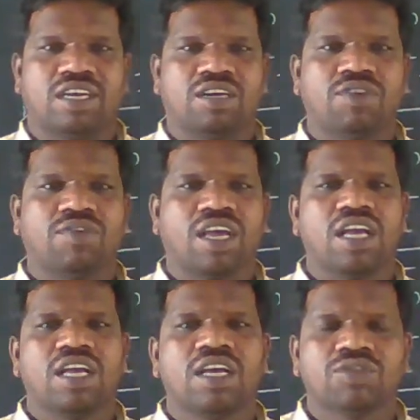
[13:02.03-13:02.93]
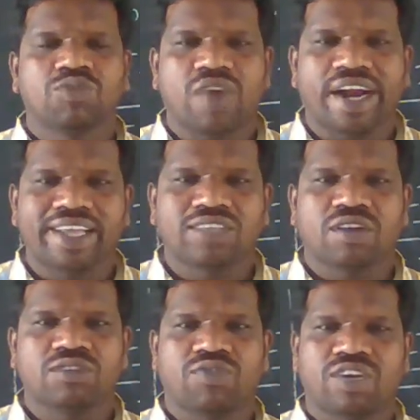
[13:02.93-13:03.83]
Okay. So void is
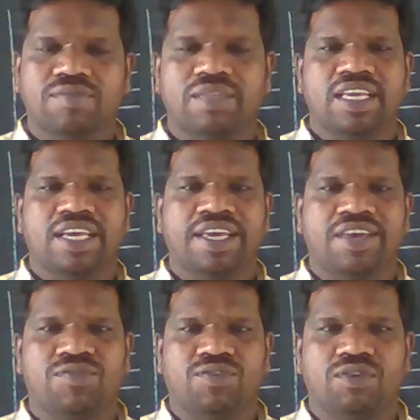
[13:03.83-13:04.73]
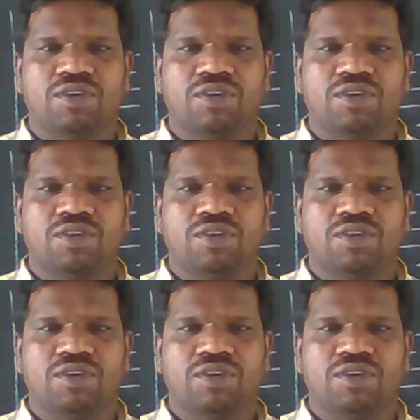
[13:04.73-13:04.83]
also one of the keyword.